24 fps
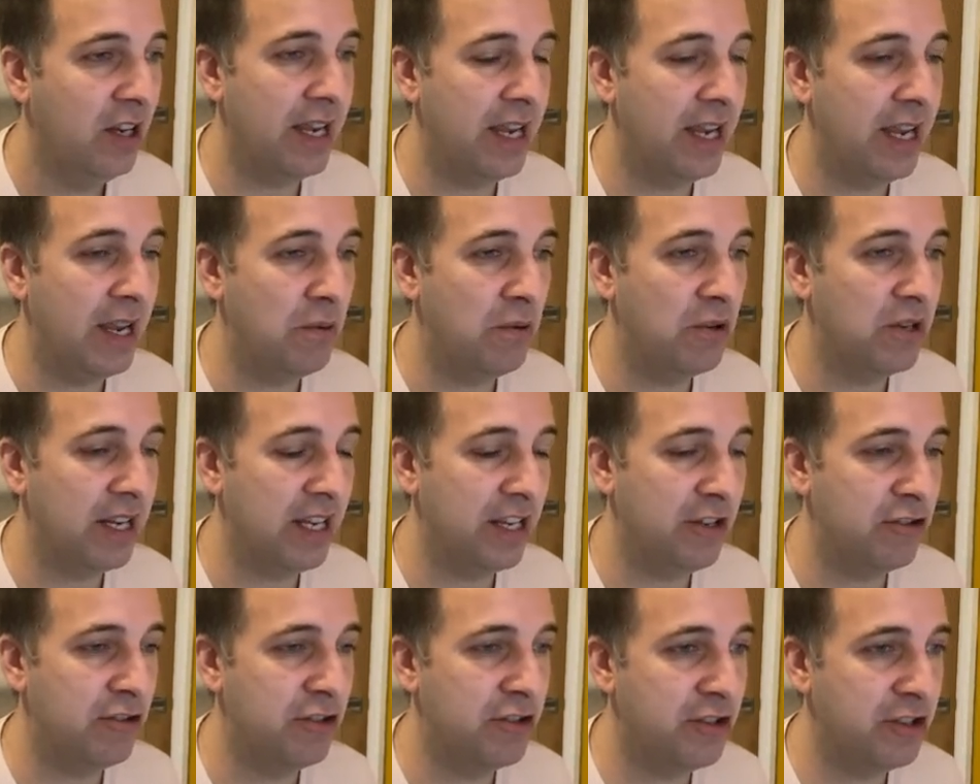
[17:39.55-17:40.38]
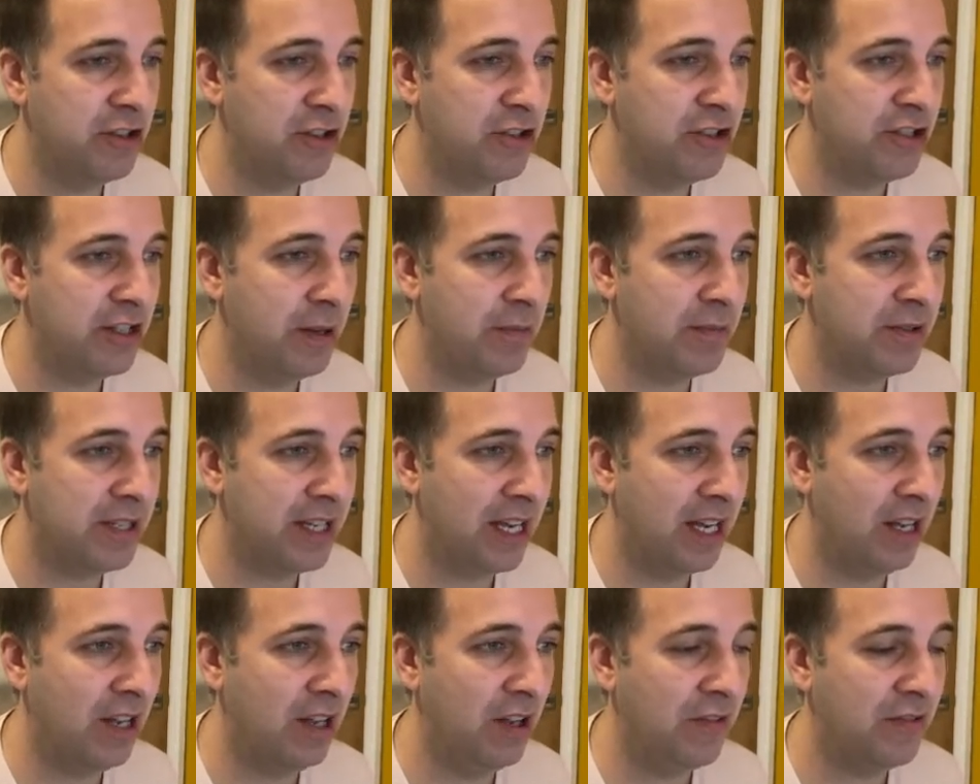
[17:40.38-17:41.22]
It would introduce
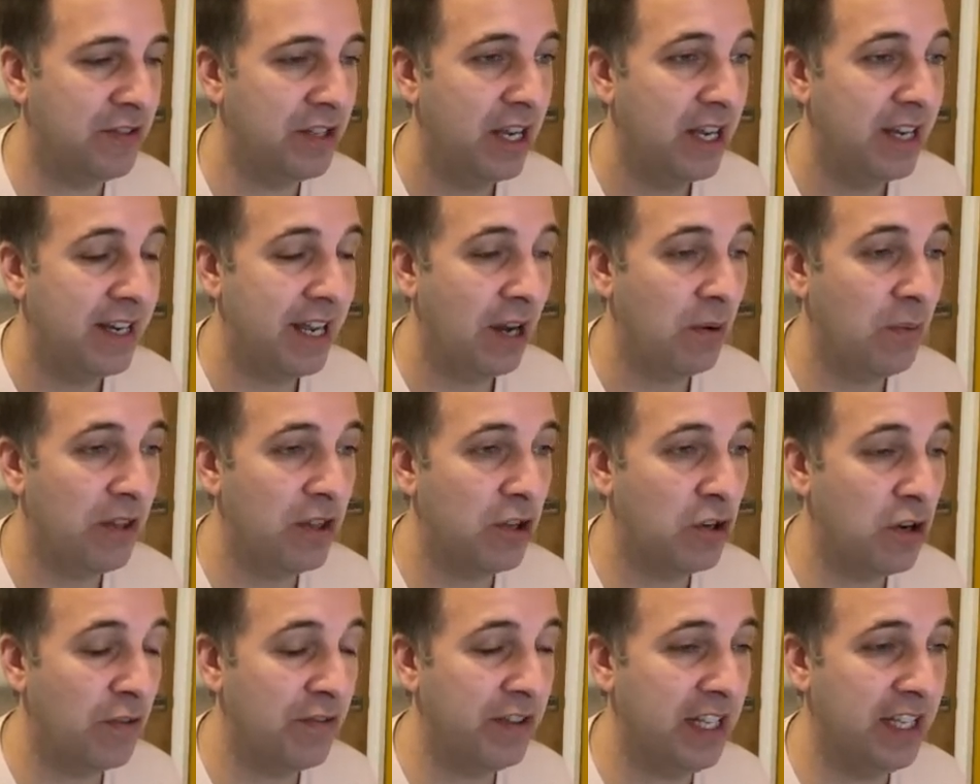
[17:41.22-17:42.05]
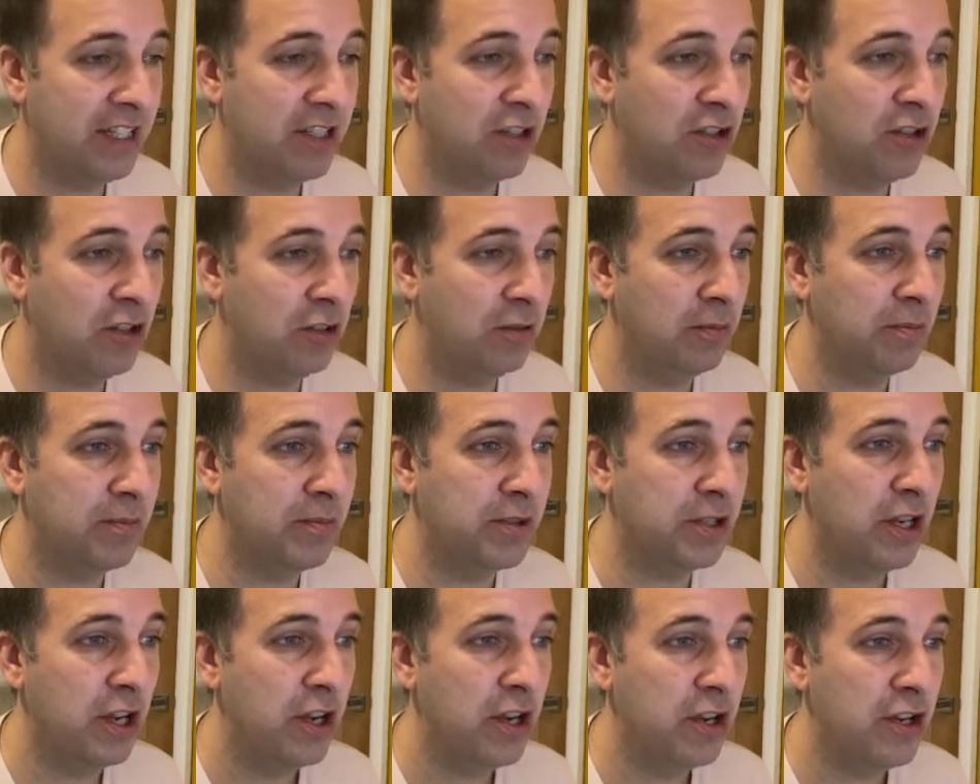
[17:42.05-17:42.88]
themselves. Now when the cover letter
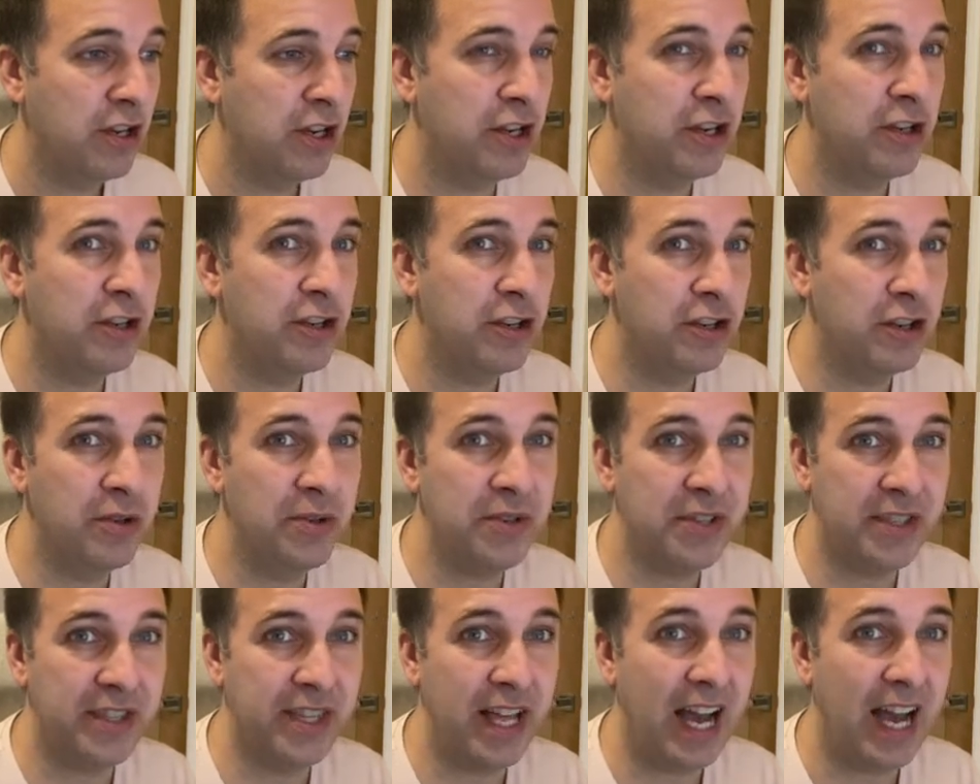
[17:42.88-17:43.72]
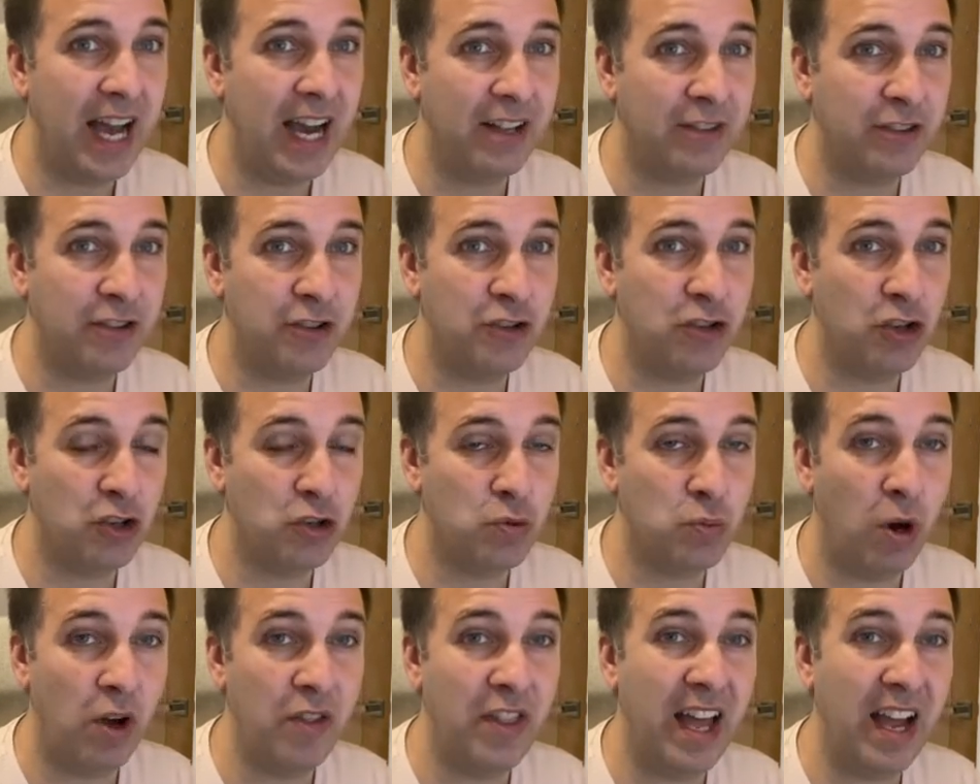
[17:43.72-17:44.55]
comes, you can use that to judge
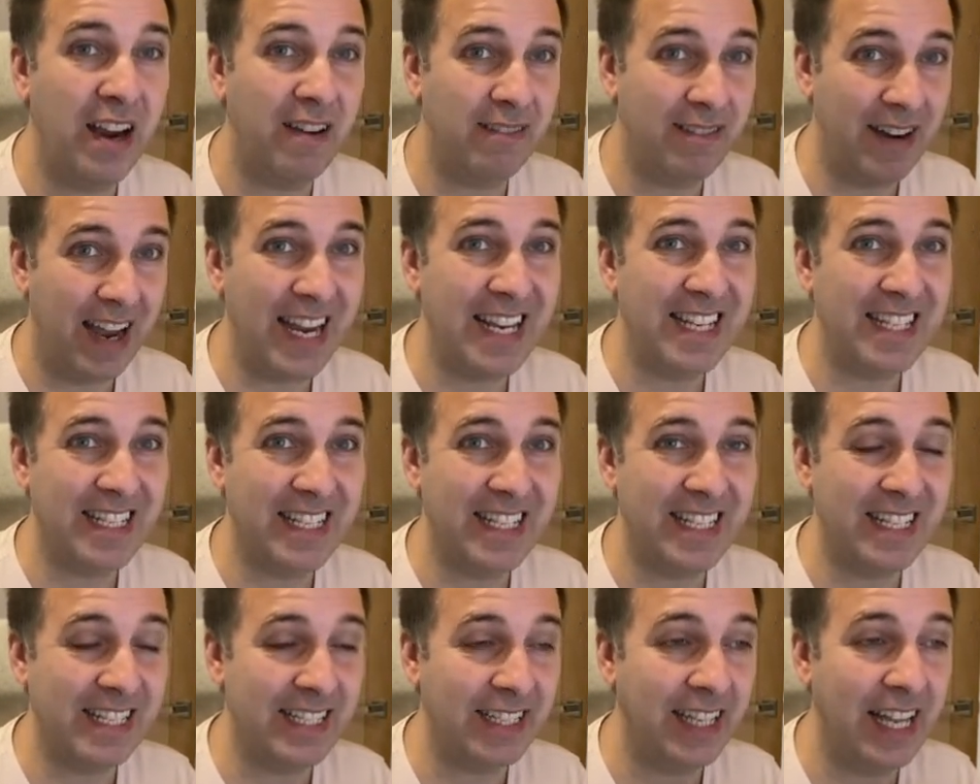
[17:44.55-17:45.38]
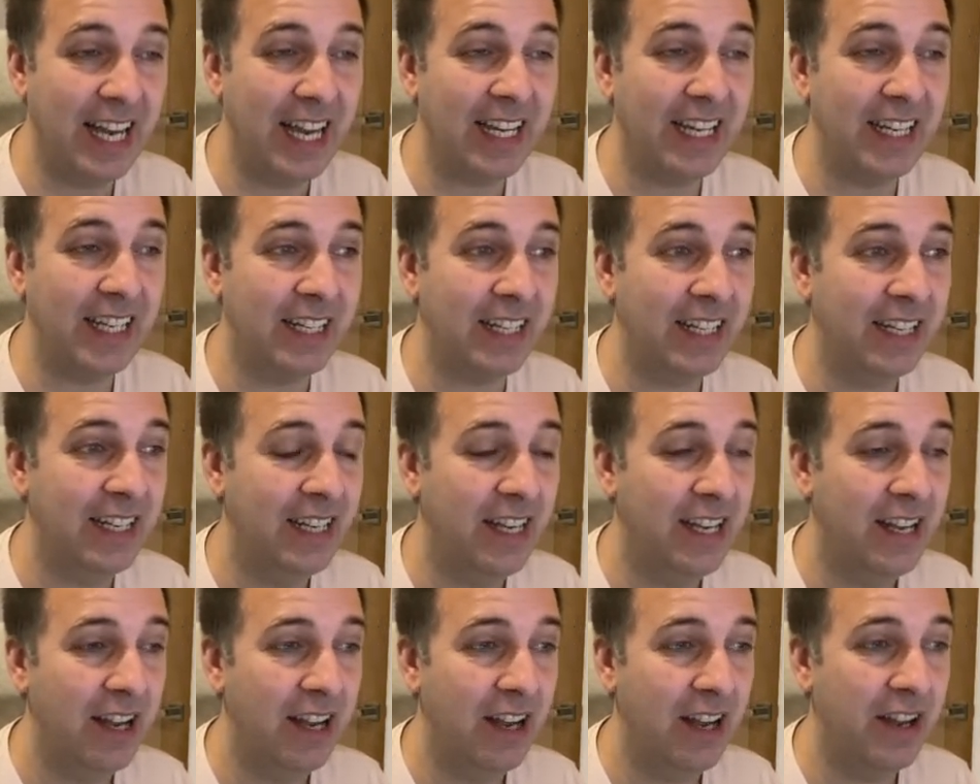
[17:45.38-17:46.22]
what their writing is like
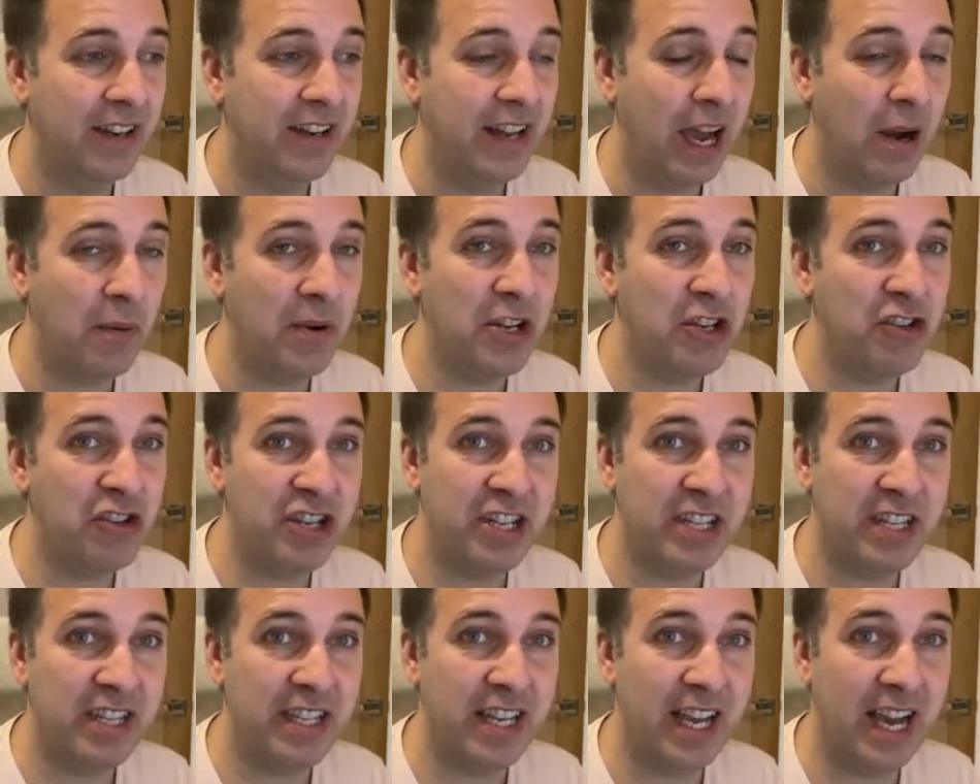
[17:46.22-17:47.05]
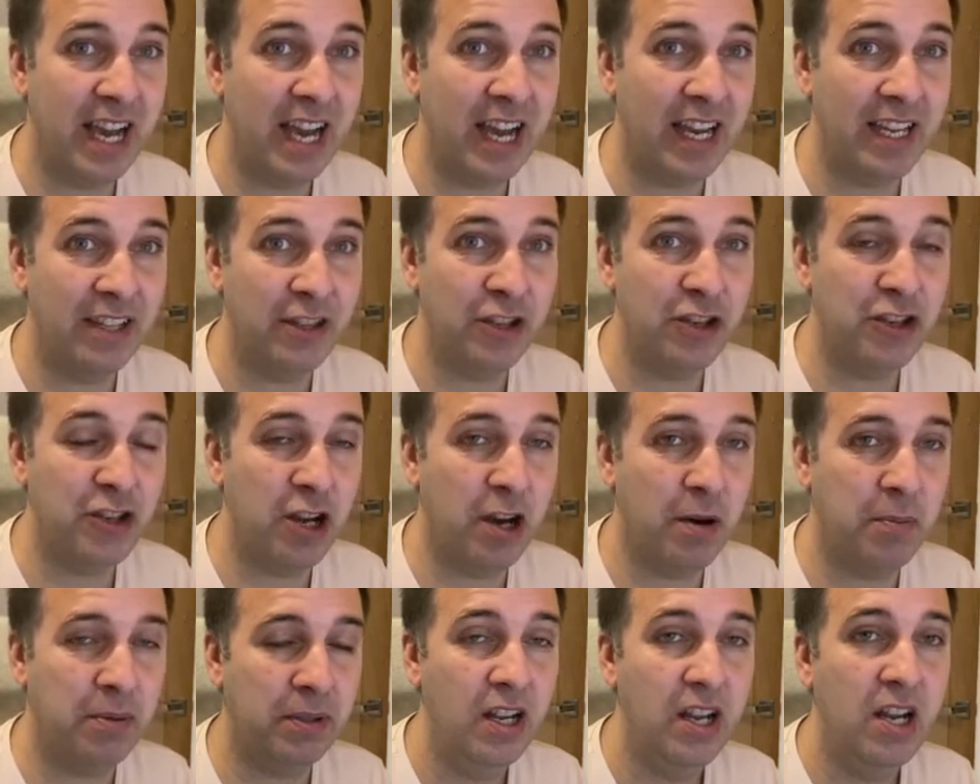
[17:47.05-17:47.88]
and how interested they are in the
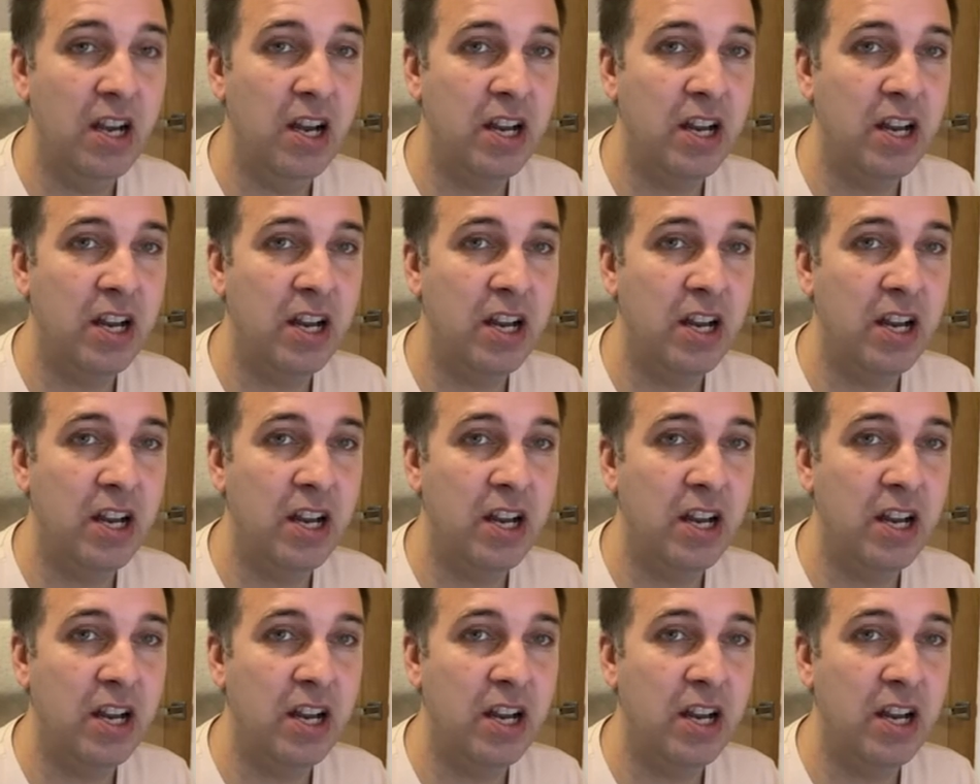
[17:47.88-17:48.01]
job.